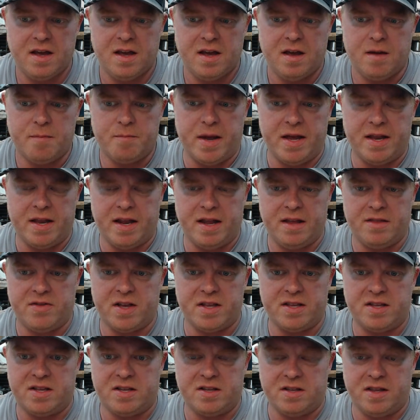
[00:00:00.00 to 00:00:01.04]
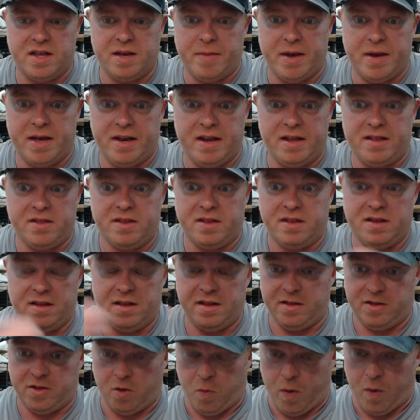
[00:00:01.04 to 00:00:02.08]
Meaning
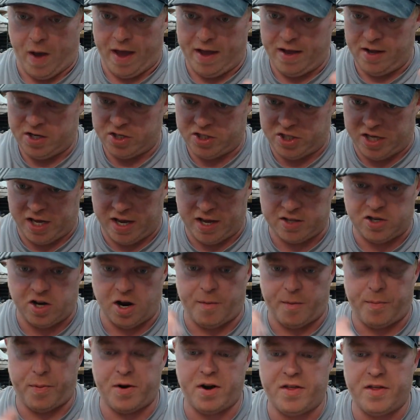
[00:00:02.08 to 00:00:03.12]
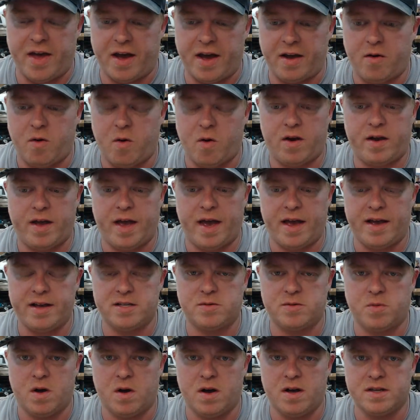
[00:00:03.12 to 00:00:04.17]
the way she interpreted that court case
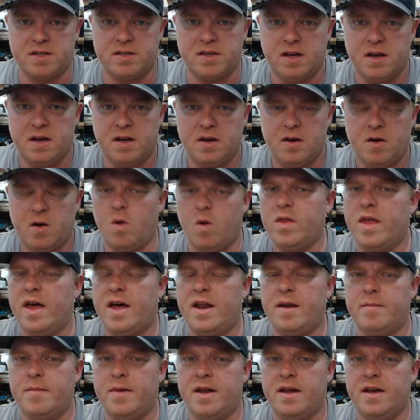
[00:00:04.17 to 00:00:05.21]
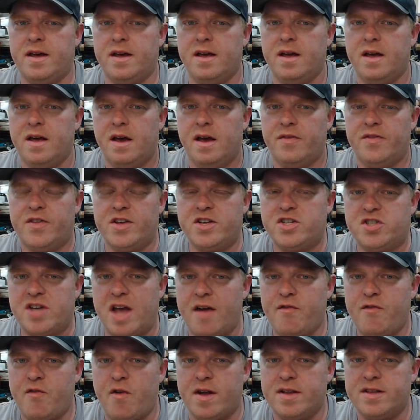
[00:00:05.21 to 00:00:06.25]
was, hold on a minute, the
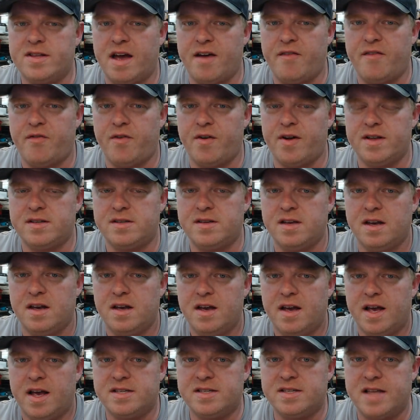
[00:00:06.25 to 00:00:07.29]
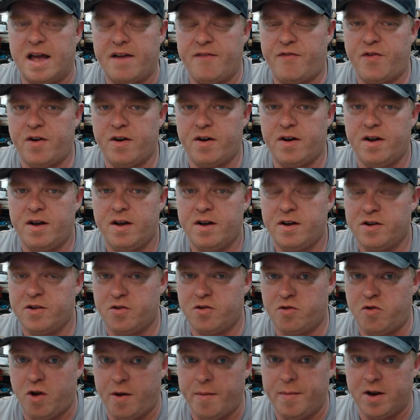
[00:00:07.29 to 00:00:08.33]
Chevron deference is not for
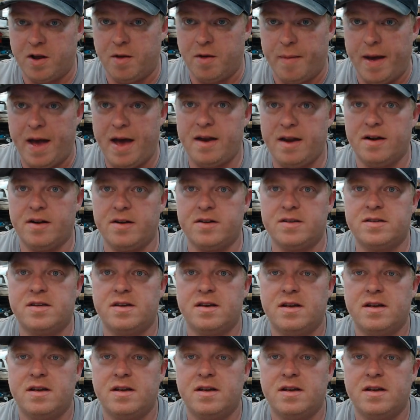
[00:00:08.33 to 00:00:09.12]
criminal matters.